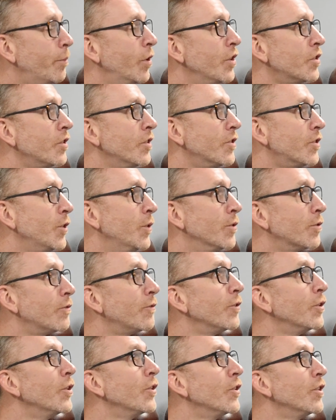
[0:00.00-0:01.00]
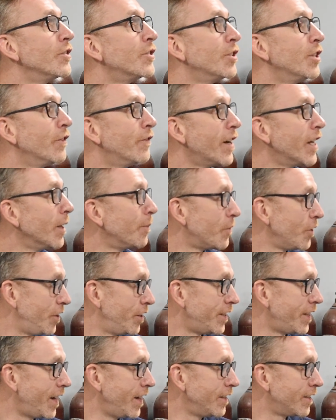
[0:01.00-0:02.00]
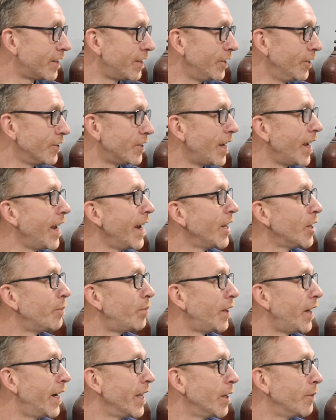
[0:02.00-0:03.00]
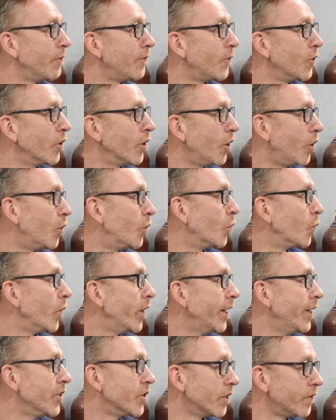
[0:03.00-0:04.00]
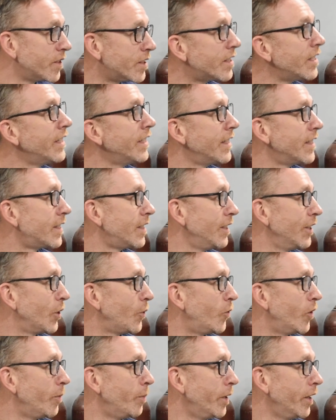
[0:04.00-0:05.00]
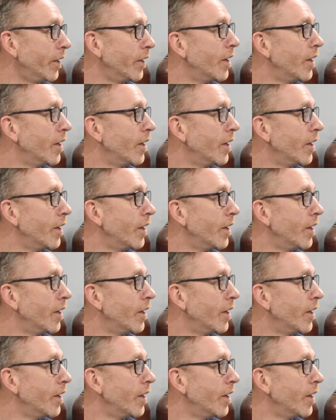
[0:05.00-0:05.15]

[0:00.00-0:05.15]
pushing the students further to develop their design skills and apply them for a whole range of CNC equipment.